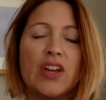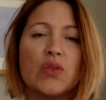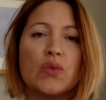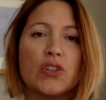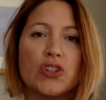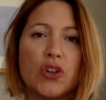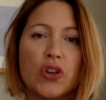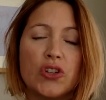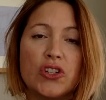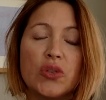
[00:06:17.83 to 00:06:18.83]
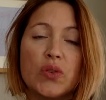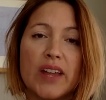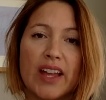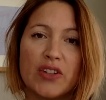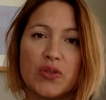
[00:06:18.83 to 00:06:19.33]
Return to your
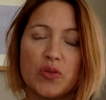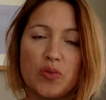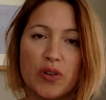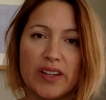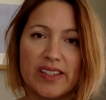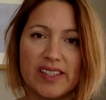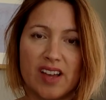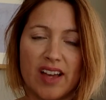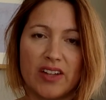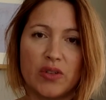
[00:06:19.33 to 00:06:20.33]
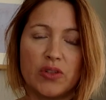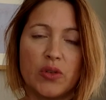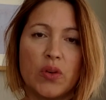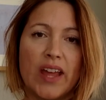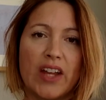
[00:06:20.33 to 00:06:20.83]
natural breath cycle,
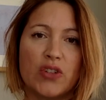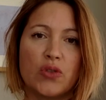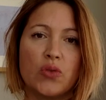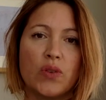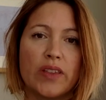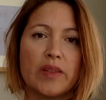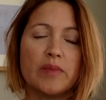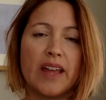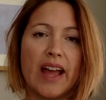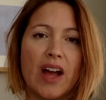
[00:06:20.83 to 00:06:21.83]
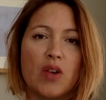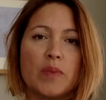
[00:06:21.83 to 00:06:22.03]
your natural rhythm now,